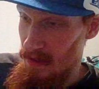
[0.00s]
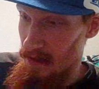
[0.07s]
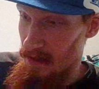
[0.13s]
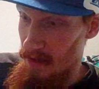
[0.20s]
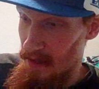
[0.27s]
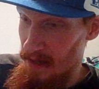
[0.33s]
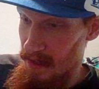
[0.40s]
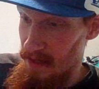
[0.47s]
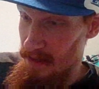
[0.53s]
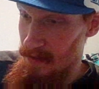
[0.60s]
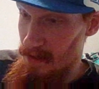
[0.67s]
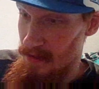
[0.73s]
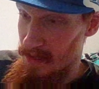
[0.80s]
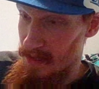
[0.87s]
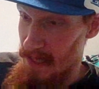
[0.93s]
And
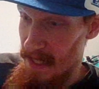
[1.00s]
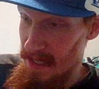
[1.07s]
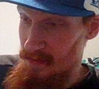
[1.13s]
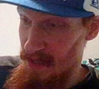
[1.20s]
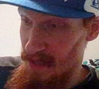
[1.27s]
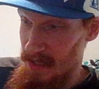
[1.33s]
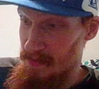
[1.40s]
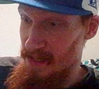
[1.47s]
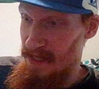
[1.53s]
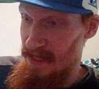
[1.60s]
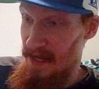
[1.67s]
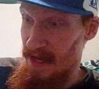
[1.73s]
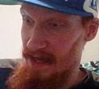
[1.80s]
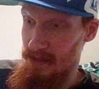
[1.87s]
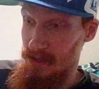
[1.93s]
Tank Bigsby
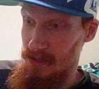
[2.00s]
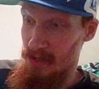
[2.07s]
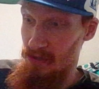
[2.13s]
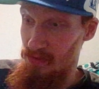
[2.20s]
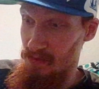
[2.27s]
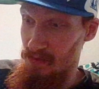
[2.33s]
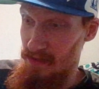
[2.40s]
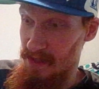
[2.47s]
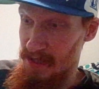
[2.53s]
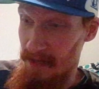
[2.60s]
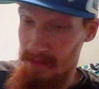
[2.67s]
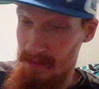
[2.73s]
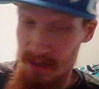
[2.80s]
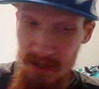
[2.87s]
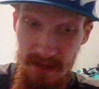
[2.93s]
had 2
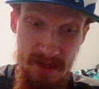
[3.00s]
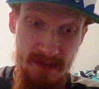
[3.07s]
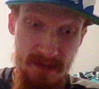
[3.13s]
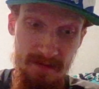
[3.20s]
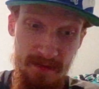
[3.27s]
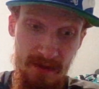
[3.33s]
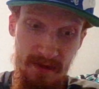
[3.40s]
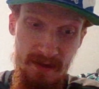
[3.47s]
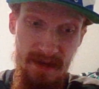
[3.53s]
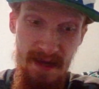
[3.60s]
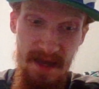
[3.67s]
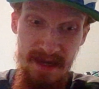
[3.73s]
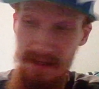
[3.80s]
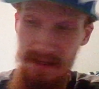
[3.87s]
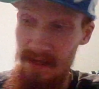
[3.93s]
receptions for
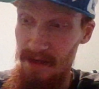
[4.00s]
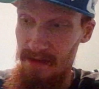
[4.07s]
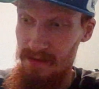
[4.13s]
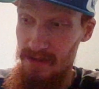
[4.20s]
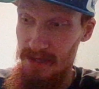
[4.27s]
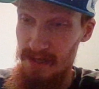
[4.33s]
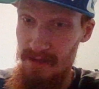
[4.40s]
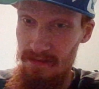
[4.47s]
8 yards.